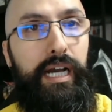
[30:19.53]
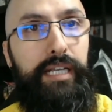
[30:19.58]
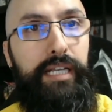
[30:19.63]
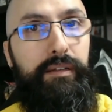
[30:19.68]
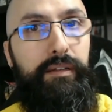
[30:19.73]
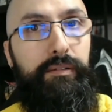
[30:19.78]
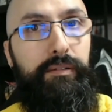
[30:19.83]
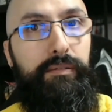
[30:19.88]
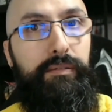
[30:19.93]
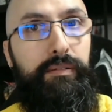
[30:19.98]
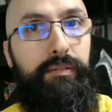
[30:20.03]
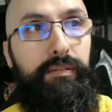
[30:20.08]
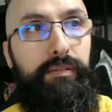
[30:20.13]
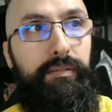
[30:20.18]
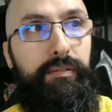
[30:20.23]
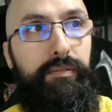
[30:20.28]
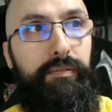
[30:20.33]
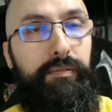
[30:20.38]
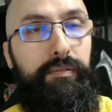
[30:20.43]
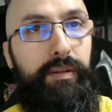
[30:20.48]
I don't
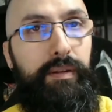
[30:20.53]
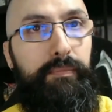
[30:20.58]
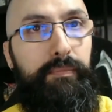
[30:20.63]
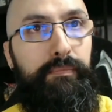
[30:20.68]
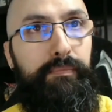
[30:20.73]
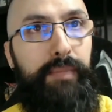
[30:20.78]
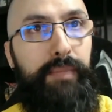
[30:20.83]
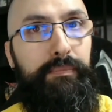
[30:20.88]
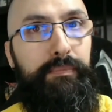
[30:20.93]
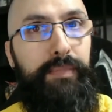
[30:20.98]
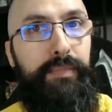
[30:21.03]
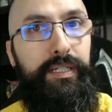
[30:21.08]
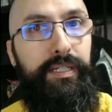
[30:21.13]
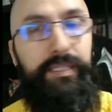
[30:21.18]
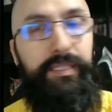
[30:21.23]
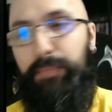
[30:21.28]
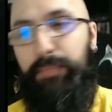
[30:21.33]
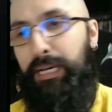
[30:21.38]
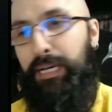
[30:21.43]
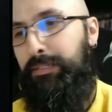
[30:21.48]
remember
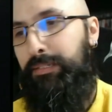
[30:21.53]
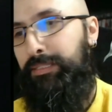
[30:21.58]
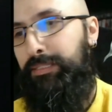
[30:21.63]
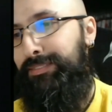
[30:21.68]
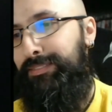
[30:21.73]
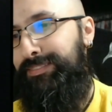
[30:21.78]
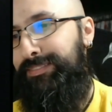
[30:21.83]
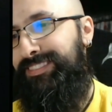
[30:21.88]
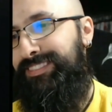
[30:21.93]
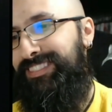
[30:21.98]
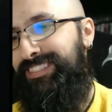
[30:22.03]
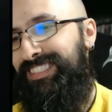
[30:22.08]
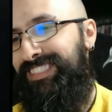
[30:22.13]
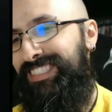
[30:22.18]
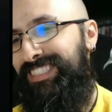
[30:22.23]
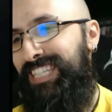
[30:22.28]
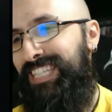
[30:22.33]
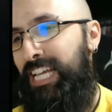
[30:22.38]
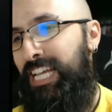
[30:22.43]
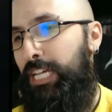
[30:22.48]
his powers.
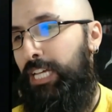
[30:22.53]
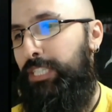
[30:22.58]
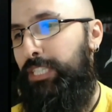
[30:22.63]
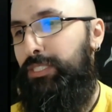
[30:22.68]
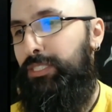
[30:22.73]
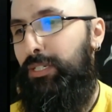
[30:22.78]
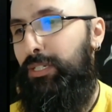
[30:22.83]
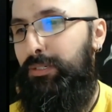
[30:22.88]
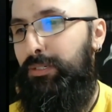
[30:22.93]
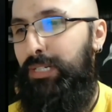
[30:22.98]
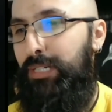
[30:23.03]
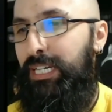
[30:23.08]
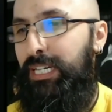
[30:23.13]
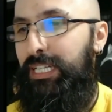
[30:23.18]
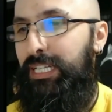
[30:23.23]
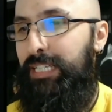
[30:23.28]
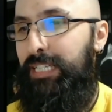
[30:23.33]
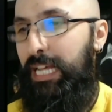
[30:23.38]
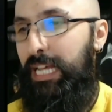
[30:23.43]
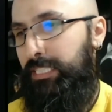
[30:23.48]
So
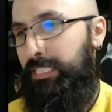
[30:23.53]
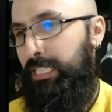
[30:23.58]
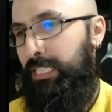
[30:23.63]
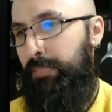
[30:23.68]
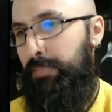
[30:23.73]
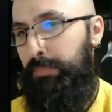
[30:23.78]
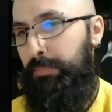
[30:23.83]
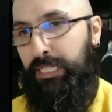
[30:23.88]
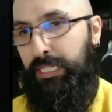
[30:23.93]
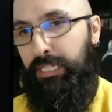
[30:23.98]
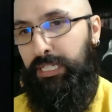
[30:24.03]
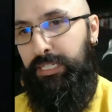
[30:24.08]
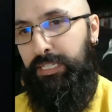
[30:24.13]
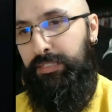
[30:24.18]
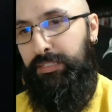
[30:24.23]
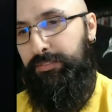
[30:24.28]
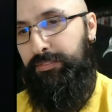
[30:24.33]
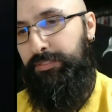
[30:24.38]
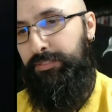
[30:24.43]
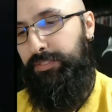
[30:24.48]
that's going to be
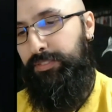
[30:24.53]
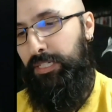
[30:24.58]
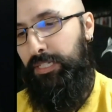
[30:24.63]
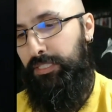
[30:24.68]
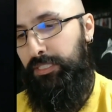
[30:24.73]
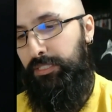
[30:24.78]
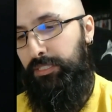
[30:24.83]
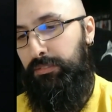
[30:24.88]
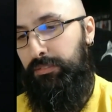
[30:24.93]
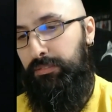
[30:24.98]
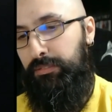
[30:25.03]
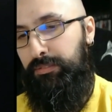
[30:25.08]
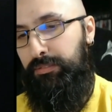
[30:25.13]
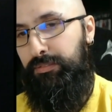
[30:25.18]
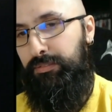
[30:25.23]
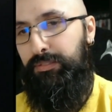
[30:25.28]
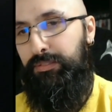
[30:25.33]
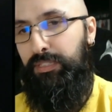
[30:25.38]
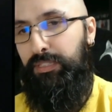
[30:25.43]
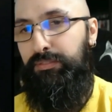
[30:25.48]
fun to
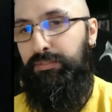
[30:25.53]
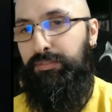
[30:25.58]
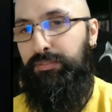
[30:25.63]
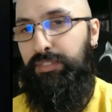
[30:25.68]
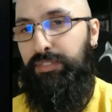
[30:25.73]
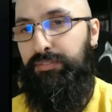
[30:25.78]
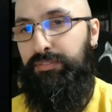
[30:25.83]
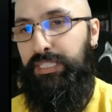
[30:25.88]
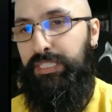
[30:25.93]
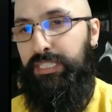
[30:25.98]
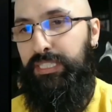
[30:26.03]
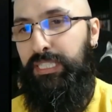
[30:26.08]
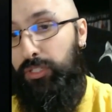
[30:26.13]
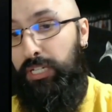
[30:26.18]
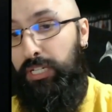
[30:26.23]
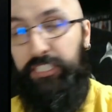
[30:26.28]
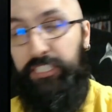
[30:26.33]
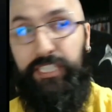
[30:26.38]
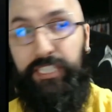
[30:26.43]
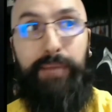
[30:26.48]
revisit. The
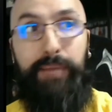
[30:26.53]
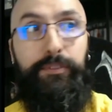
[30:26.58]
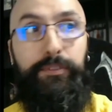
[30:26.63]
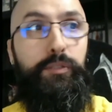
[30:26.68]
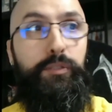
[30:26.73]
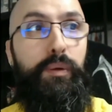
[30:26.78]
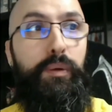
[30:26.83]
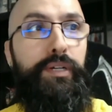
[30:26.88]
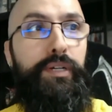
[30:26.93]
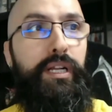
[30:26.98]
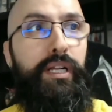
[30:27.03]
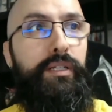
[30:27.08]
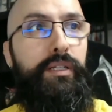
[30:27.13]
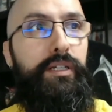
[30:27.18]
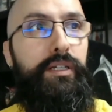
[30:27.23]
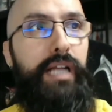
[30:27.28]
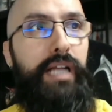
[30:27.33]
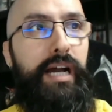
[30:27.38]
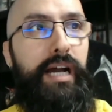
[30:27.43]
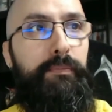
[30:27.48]
next chapter is where we're going to
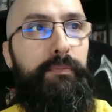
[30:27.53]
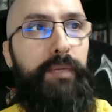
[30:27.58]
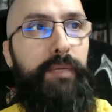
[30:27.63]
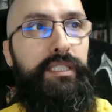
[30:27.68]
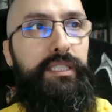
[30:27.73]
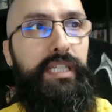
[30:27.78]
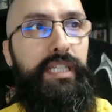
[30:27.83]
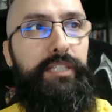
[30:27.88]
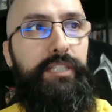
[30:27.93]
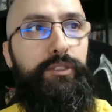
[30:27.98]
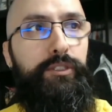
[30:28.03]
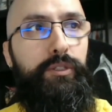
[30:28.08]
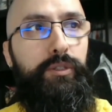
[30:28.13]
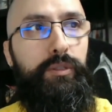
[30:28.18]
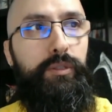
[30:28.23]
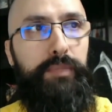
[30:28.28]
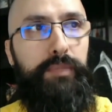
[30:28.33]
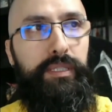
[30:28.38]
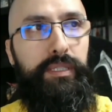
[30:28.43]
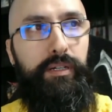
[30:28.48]
learn how much
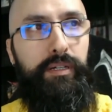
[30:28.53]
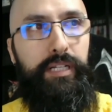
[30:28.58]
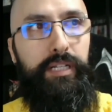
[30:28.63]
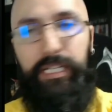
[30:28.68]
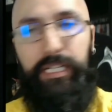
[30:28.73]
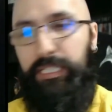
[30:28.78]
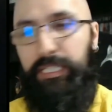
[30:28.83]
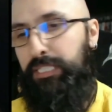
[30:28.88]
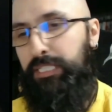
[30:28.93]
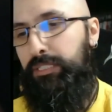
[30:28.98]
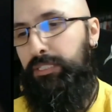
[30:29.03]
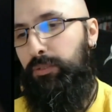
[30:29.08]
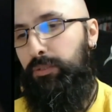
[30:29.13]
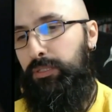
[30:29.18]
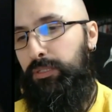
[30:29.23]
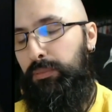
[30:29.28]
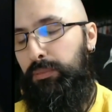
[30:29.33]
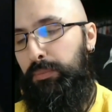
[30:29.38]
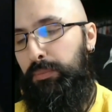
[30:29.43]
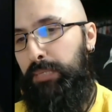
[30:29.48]
Izuku Midoriya is
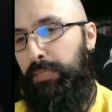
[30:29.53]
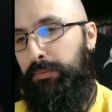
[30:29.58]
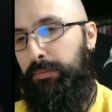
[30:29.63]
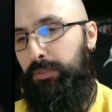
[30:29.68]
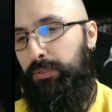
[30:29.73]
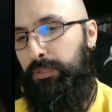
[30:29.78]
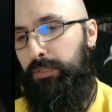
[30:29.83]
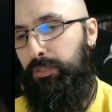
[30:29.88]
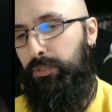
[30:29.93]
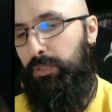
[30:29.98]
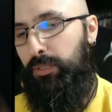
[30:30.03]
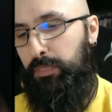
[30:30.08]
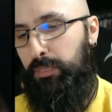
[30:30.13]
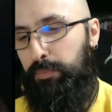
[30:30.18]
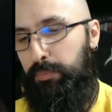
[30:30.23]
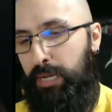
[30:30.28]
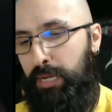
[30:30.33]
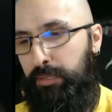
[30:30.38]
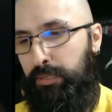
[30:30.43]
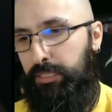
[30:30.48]
going to be able to control his
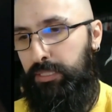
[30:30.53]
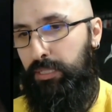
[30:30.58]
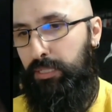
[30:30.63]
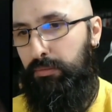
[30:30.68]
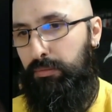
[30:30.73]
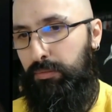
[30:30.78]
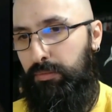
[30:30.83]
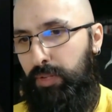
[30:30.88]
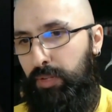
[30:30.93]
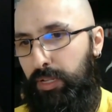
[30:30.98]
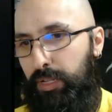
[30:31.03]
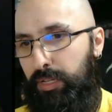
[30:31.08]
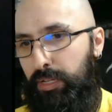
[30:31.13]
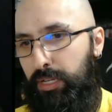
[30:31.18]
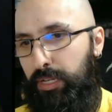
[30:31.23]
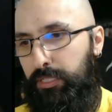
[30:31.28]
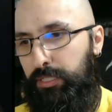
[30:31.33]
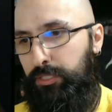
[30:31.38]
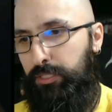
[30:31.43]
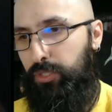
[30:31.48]
powers and
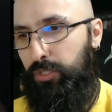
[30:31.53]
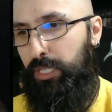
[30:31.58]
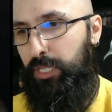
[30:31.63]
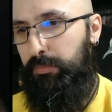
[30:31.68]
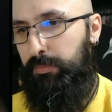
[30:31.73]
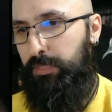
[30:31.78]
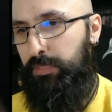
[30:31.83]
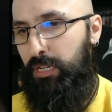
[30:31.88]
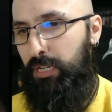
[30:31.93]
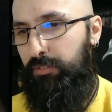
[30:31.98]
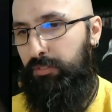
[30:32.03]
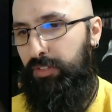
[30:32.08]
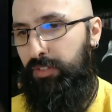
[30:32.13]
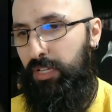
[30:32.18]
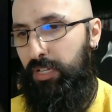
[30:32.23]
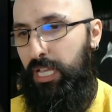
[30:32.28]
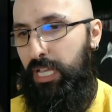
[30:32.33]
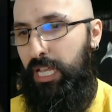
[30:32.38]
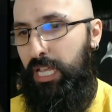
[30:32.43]
constrain himself.